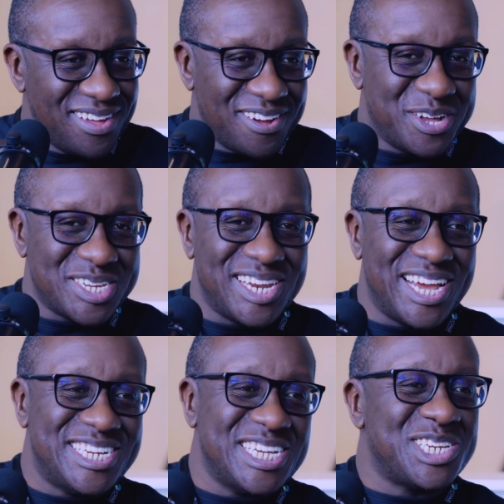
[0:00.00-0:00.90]
because
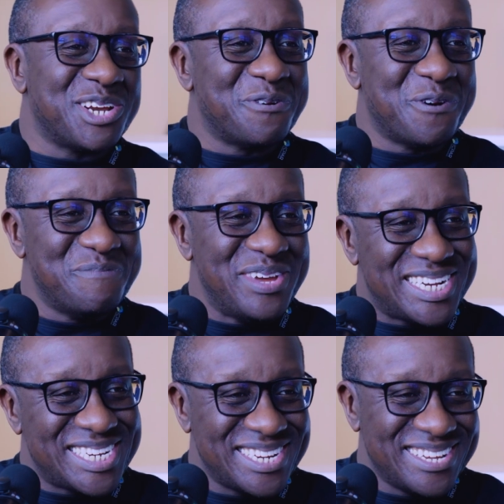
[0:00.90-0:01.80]
digesting raw
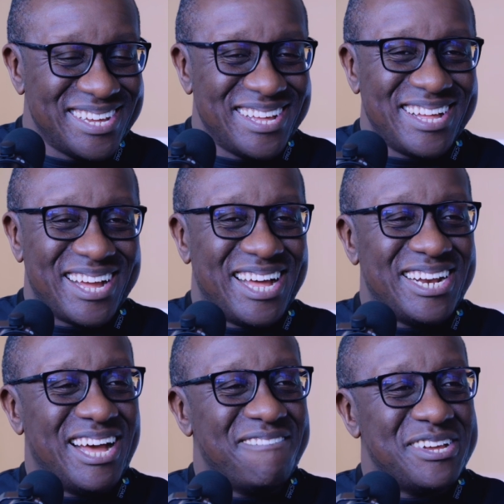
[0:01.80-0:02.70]
meat can
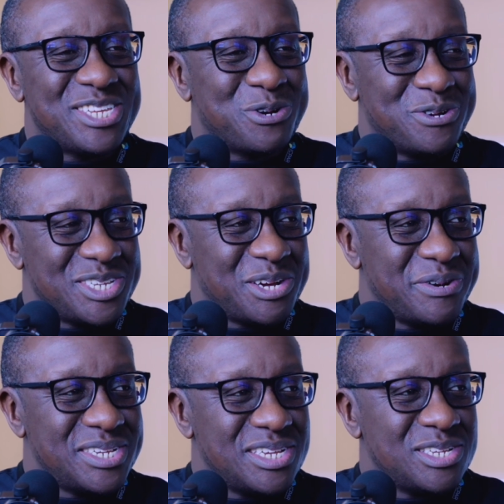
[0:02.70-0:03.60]
have its
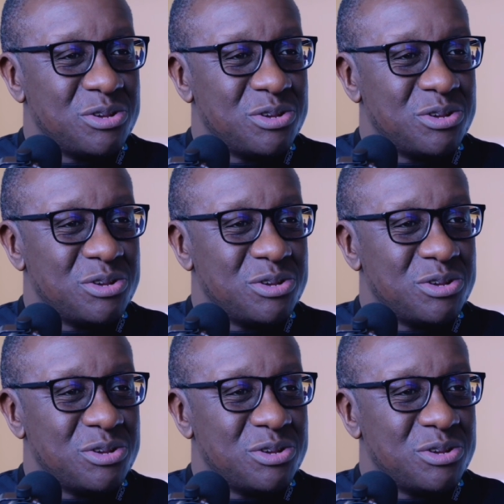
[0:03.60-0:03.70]
consequences.